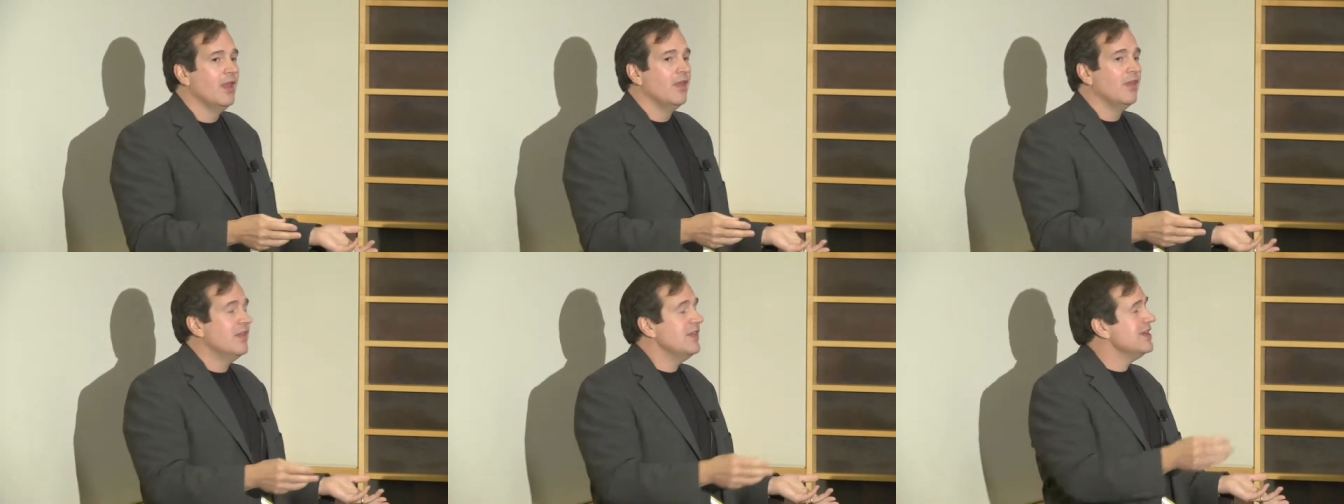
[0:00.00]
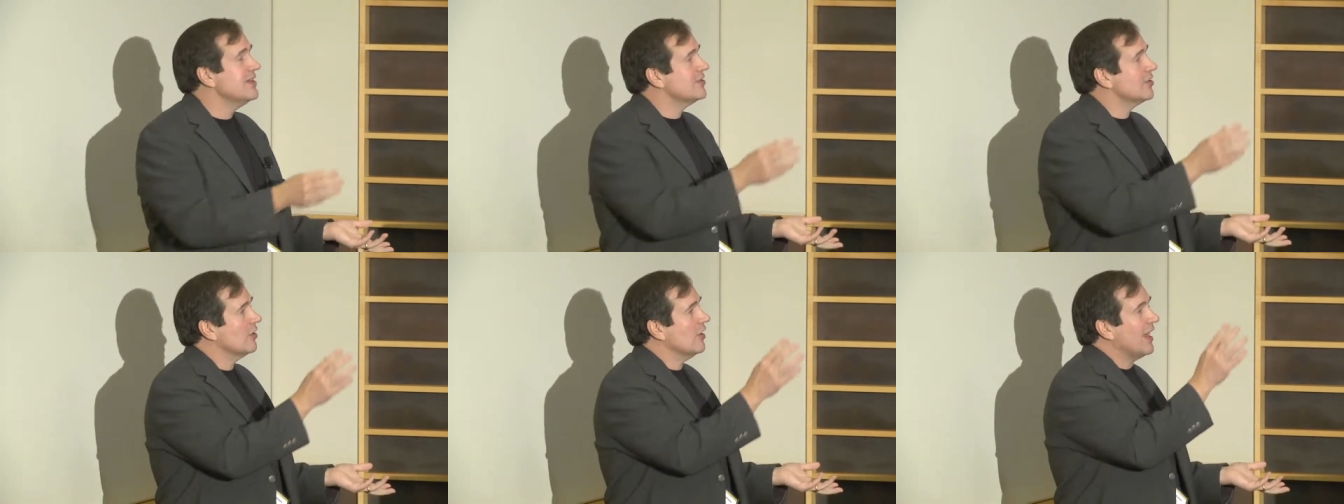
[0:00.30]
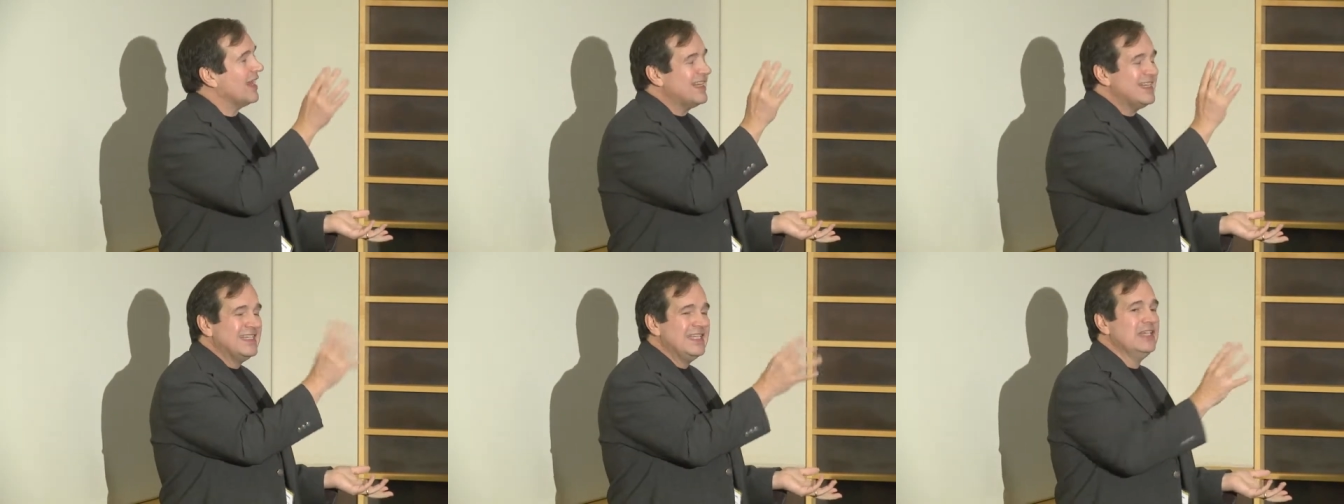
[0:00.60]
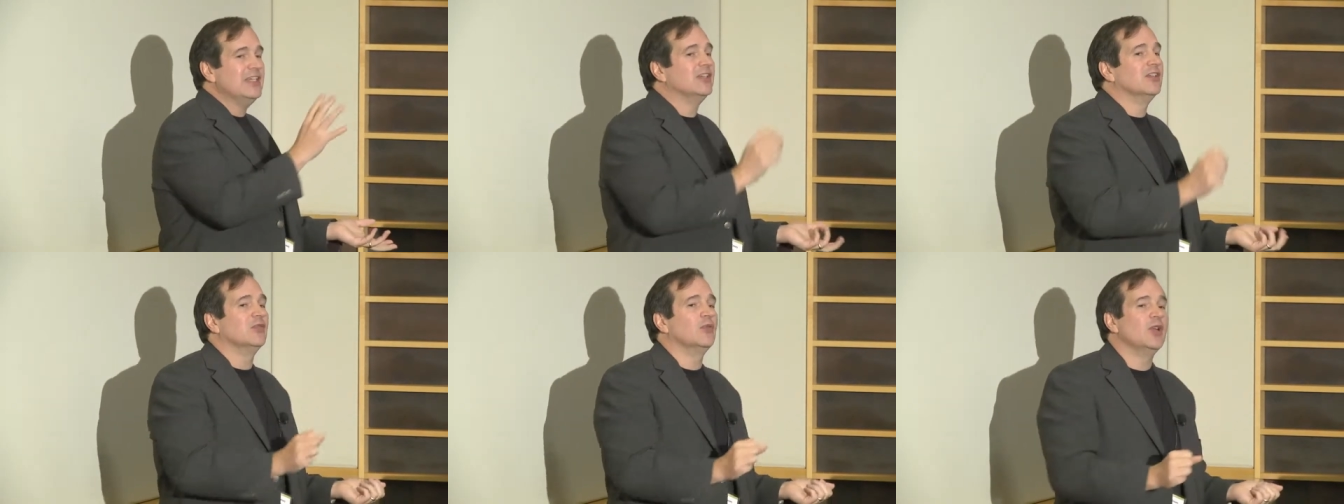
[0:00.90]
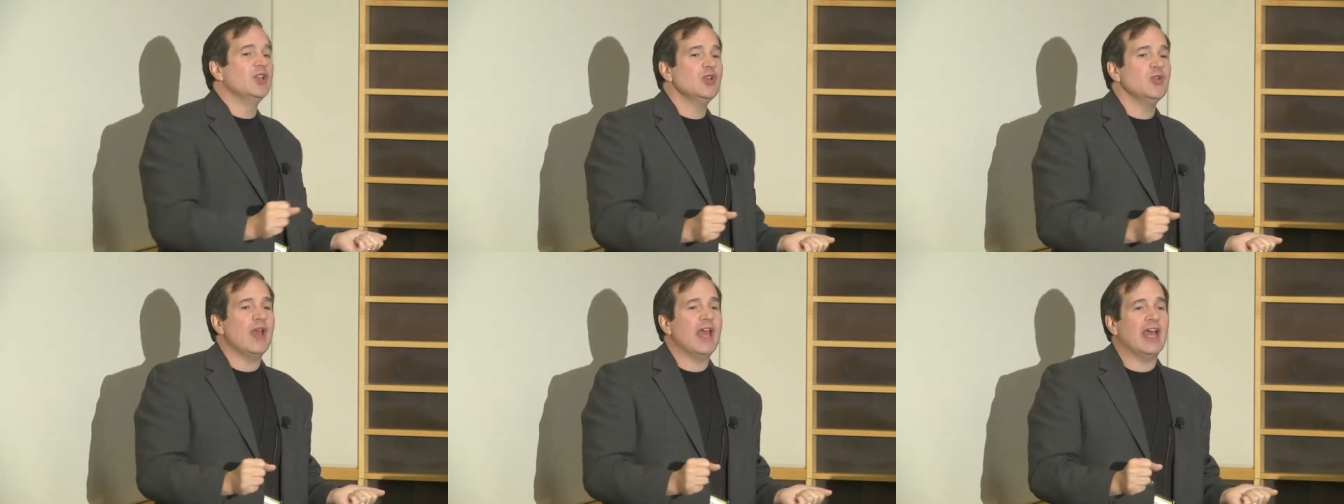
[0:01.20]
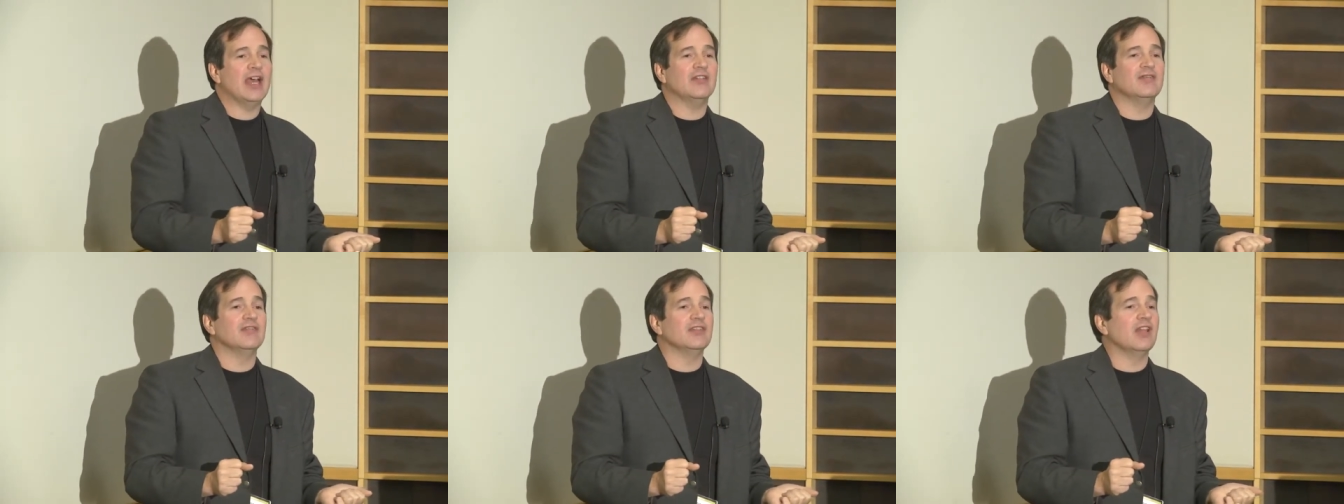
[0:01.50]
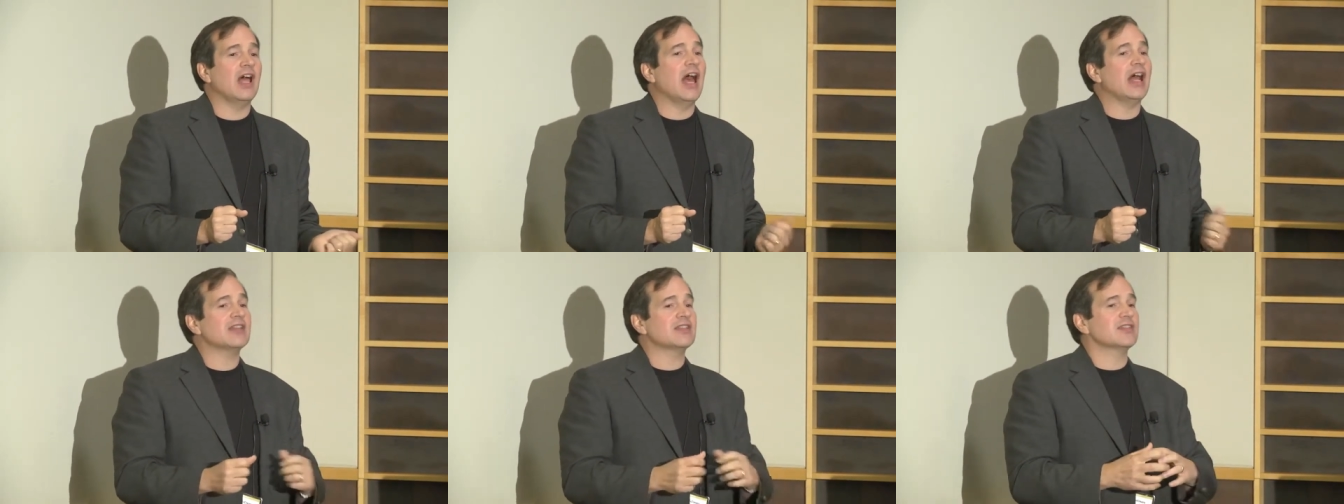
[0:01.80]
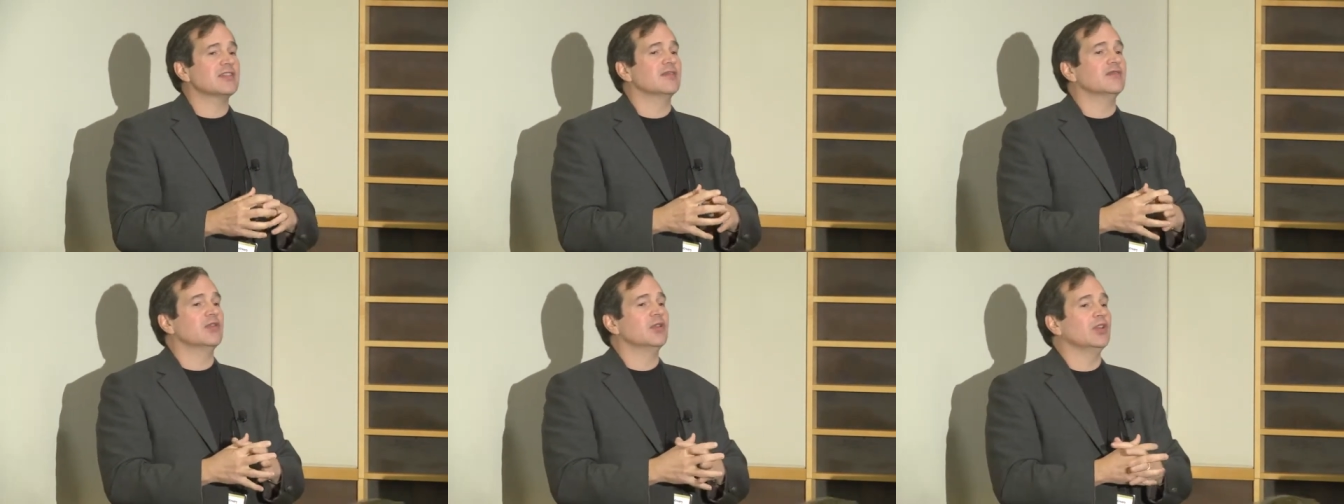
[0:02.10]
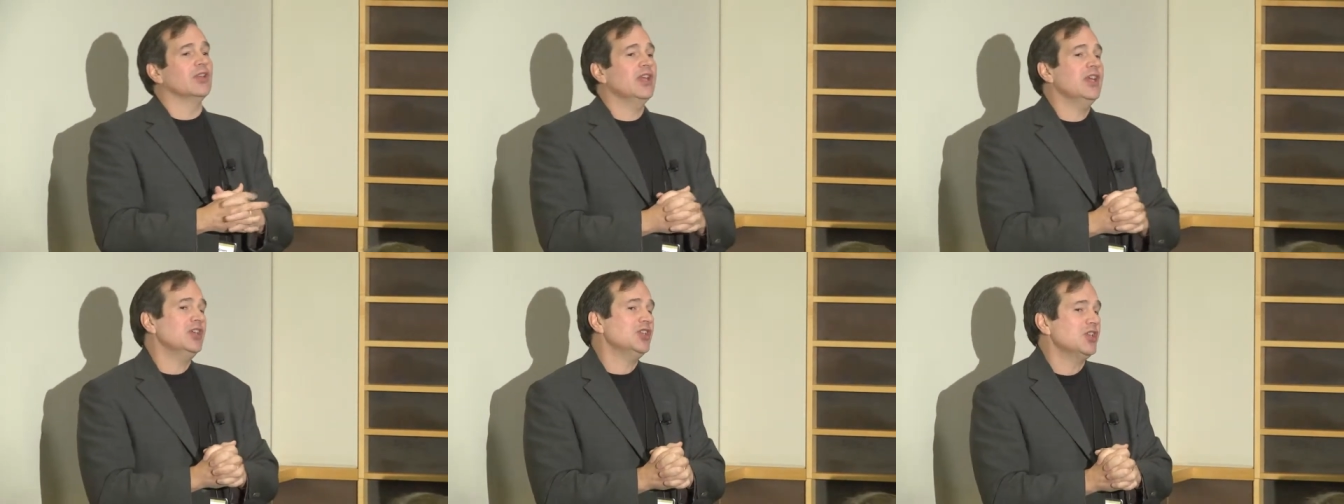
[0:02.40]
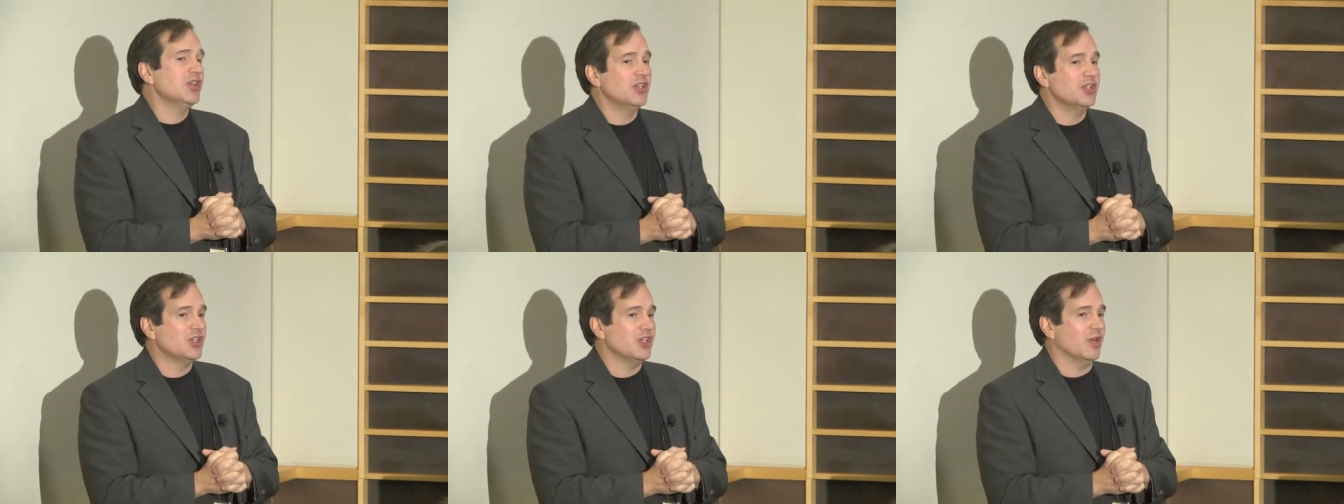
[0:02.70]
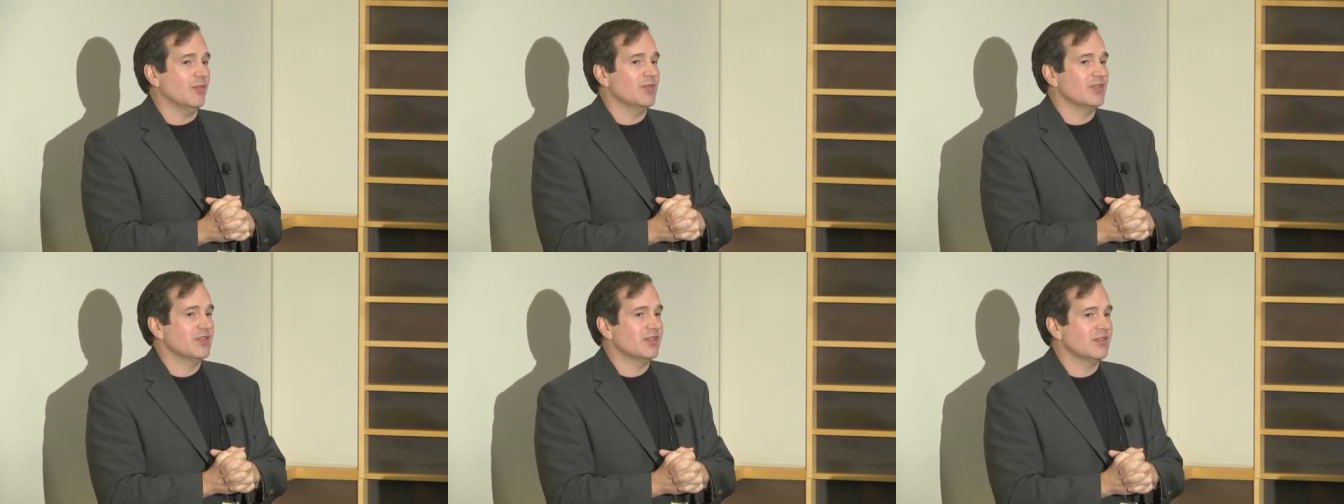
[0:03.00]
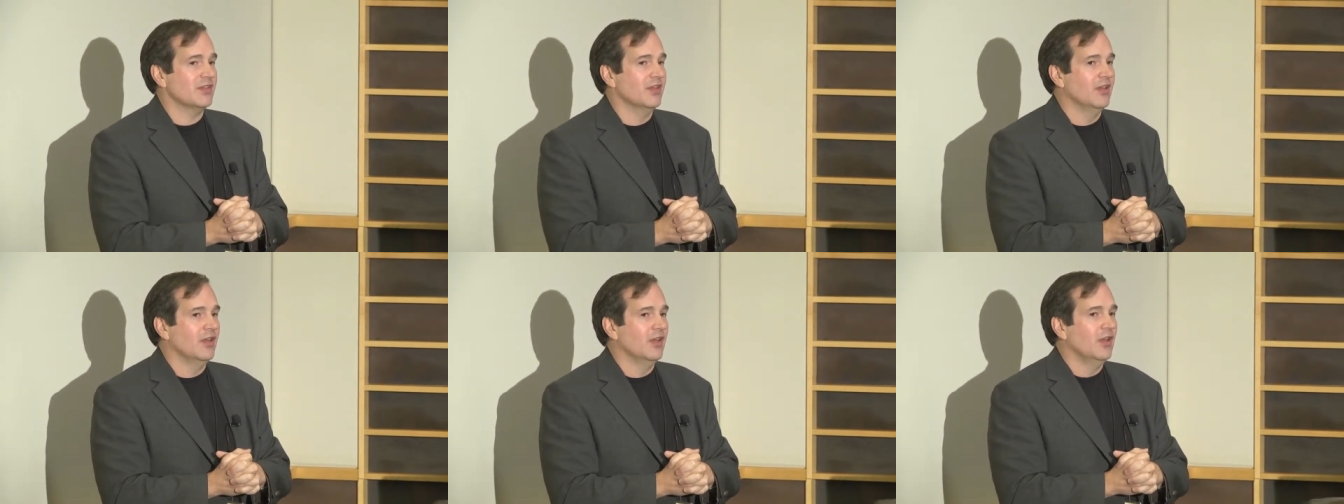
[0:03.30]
These are ideal when you have lots of relationships,